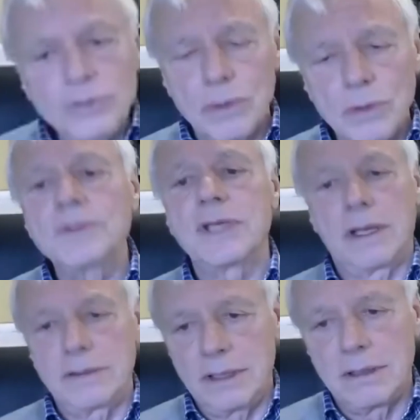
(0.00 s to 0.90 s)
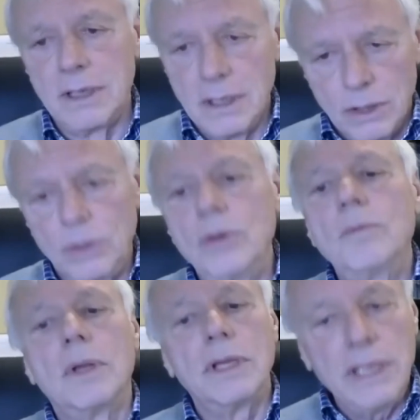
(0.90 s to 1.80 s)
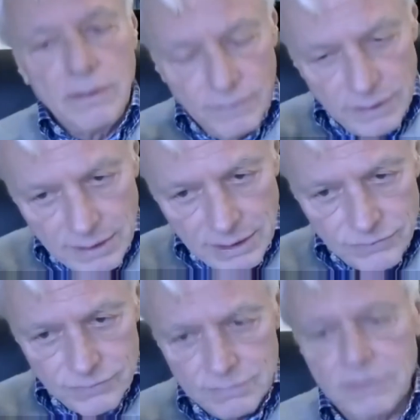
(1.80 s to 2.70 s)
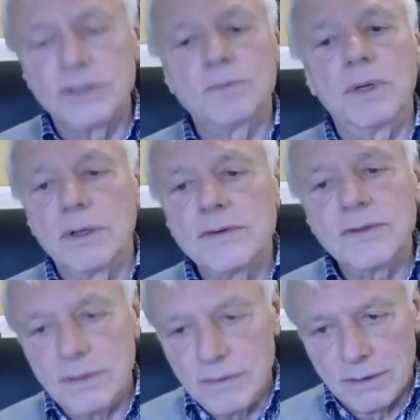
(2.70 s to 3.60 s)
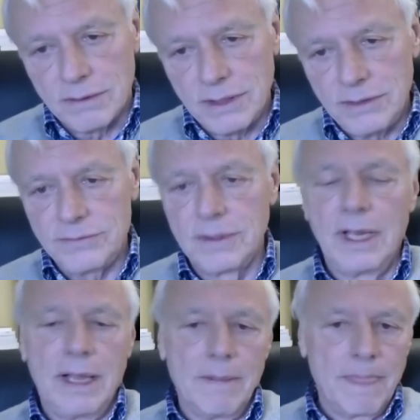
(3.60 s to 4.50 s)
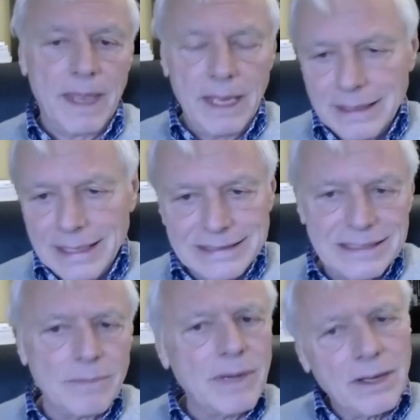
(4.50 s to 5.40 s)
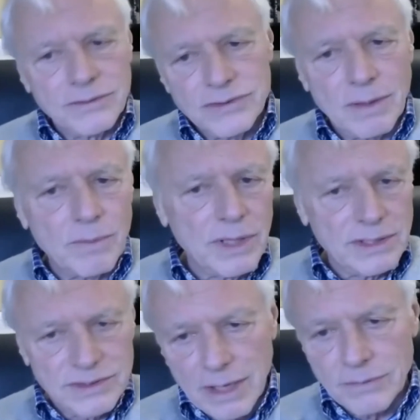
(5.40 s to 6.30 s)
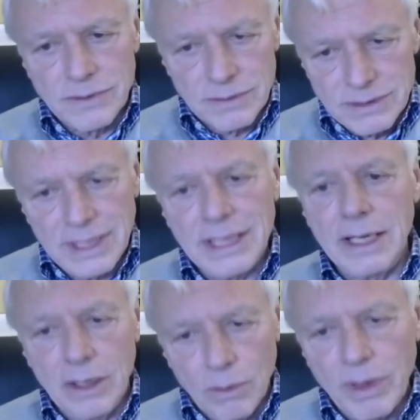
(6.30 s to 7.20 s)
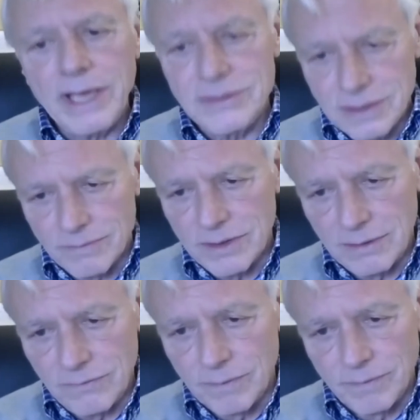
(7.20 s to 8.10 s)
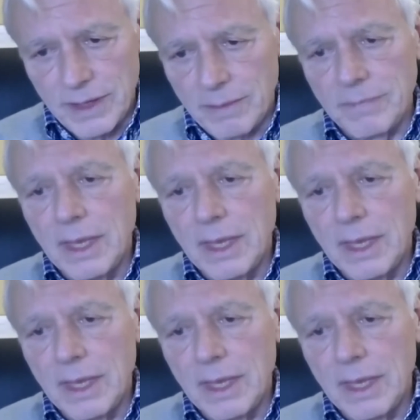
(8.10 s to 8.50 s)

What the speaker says: groups out there who believe in these conspiracy theories and that somehow someone is out there taking away something from them.